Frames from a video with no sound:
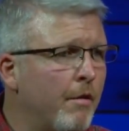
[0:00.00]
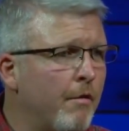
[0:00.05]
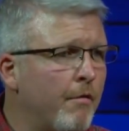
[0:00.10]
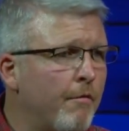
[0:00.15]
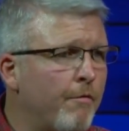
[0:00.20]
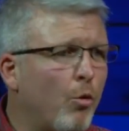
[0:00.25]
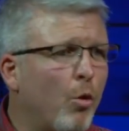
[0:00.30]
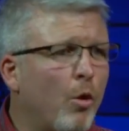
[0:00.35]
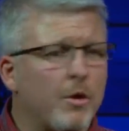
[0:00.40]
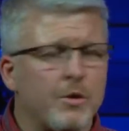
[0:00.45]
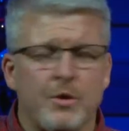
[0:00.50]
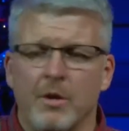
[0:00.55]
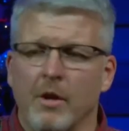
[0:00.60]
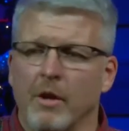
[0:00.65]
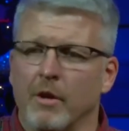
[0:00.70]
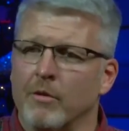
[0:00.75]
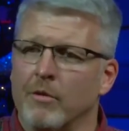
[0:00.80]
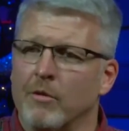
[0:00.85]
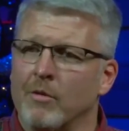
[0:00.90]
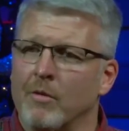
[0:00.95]
for our
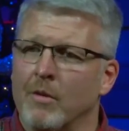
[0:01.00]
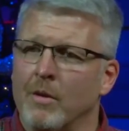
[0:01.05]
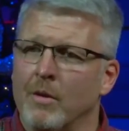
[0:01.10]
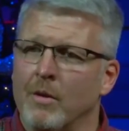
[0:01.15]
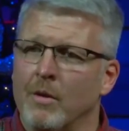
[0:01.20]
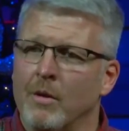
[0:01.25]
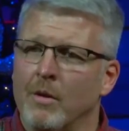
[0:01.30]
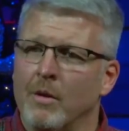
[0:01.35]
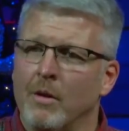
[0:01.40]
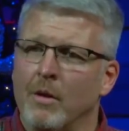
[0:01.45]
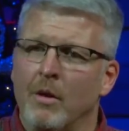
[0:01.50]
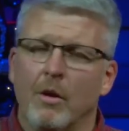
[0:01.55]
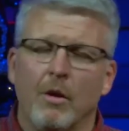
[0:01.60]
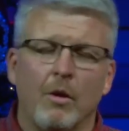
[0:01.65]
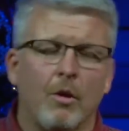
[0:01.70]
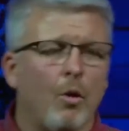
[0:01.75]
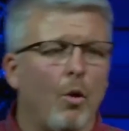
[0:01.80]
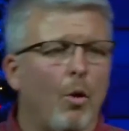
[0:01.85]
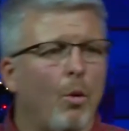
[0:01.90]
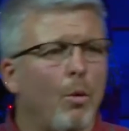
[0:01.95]
sins.
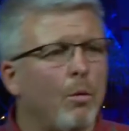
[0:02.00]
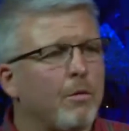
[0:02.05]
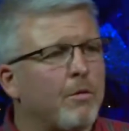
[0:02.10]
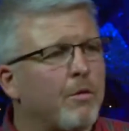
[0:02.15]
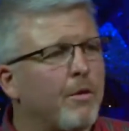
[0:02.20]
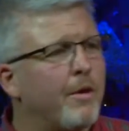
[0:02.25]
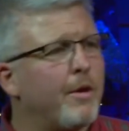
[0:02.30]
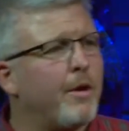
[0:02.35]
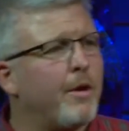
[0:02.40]
Gold,